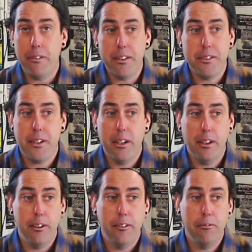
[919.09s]
this,
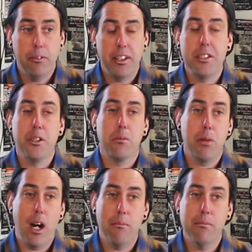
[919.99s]
with these little
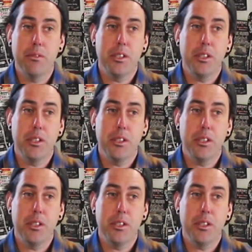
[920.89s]
problems.